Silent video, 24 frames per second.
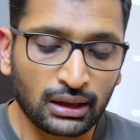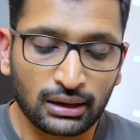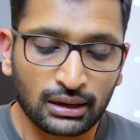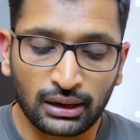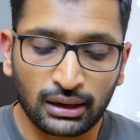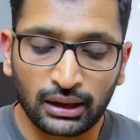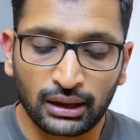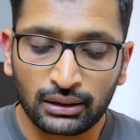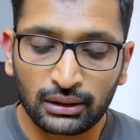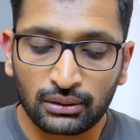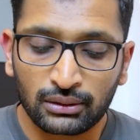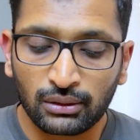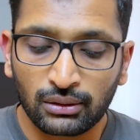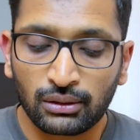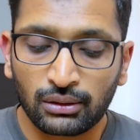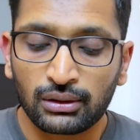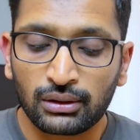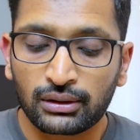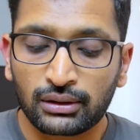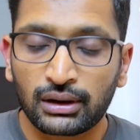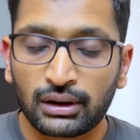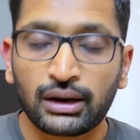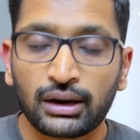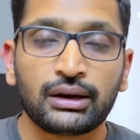like
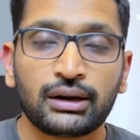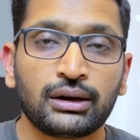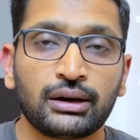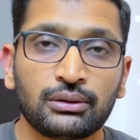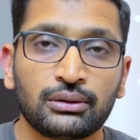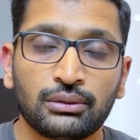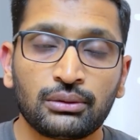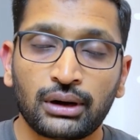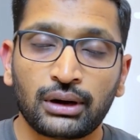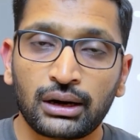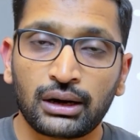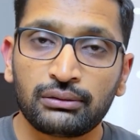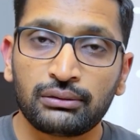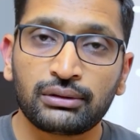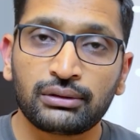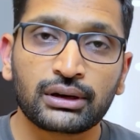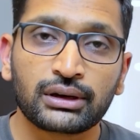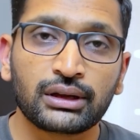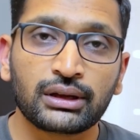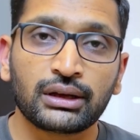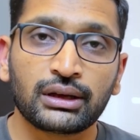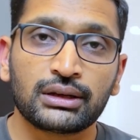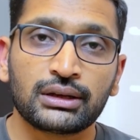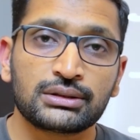all related to
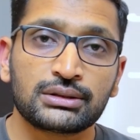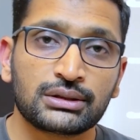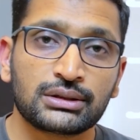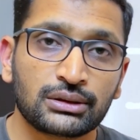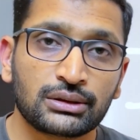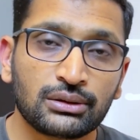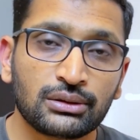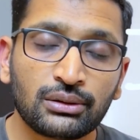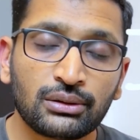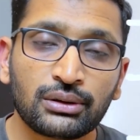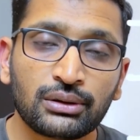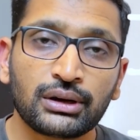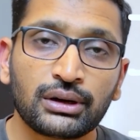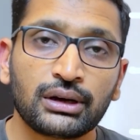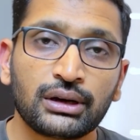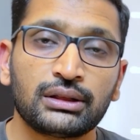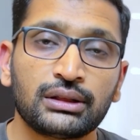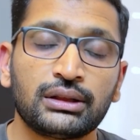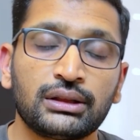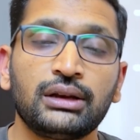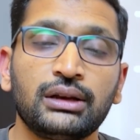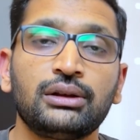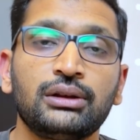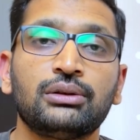networking and security,
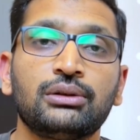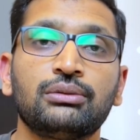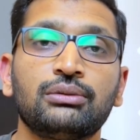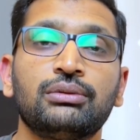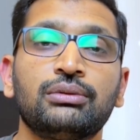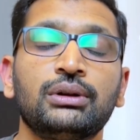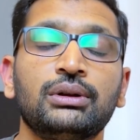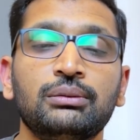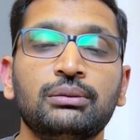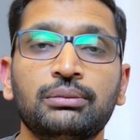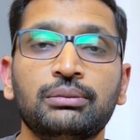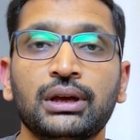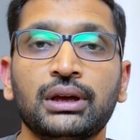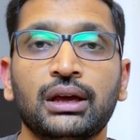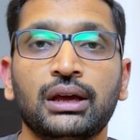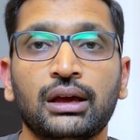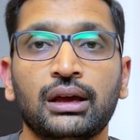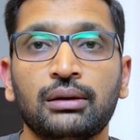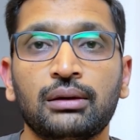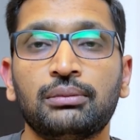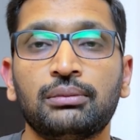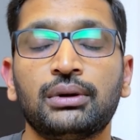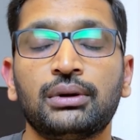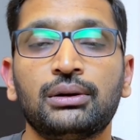then you will be
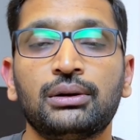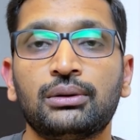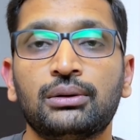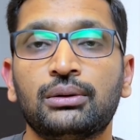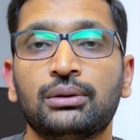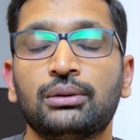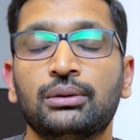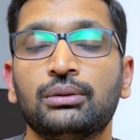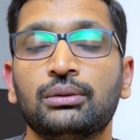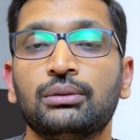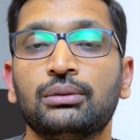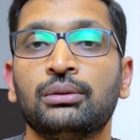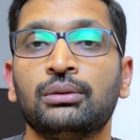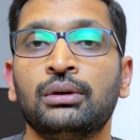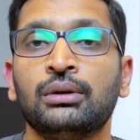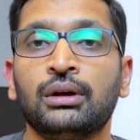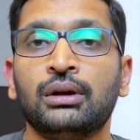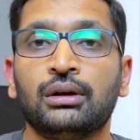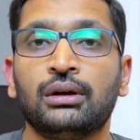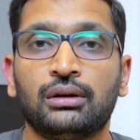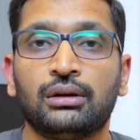able to